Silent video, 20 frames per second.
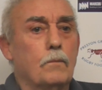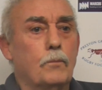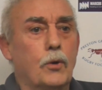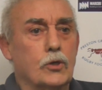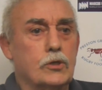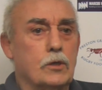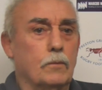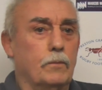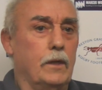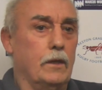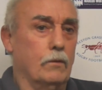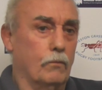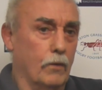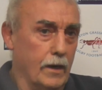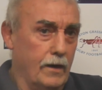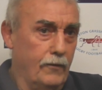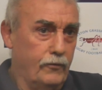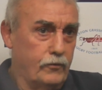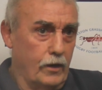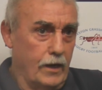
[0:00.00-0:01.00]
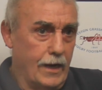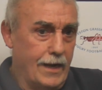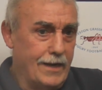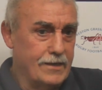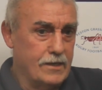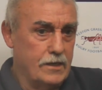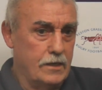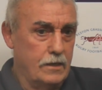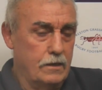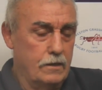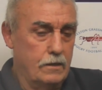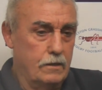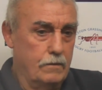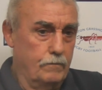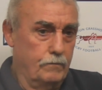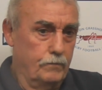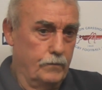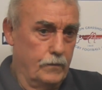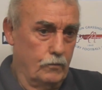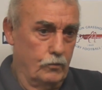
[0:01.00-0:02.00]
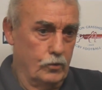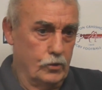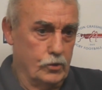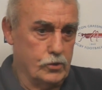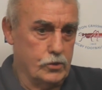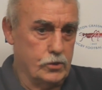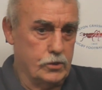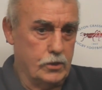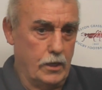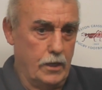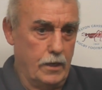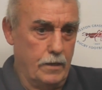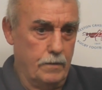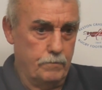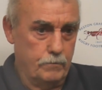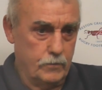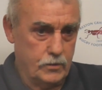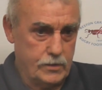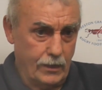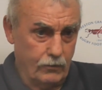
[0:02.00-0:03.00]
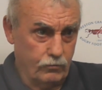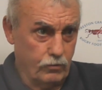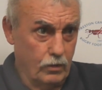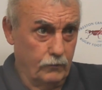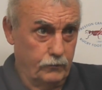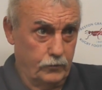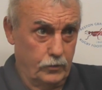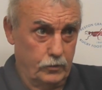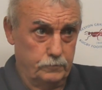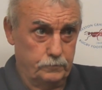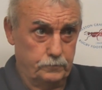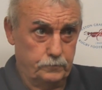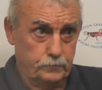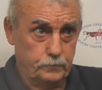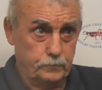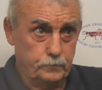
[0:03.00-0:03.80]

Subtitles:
Possibly the one after that was Stan Twelfthall.